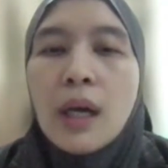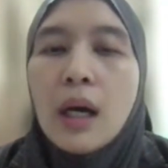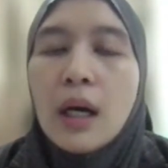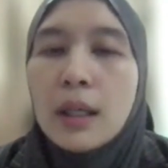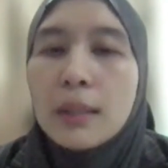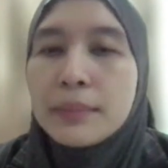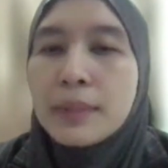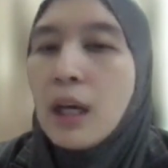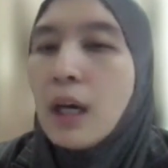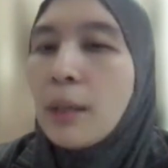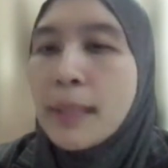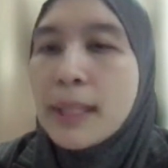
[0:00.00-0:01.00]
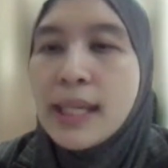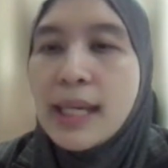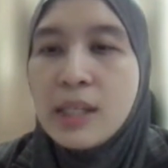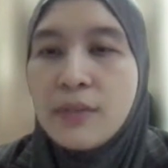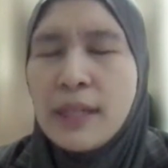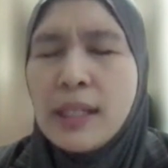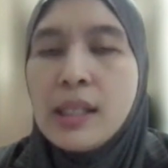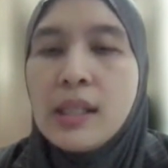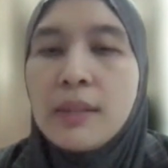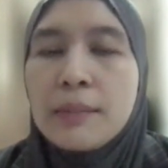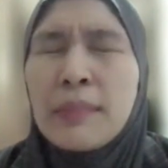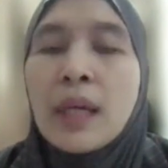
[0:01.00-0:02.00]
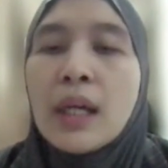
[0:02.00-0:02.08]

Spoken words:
How about test fasting?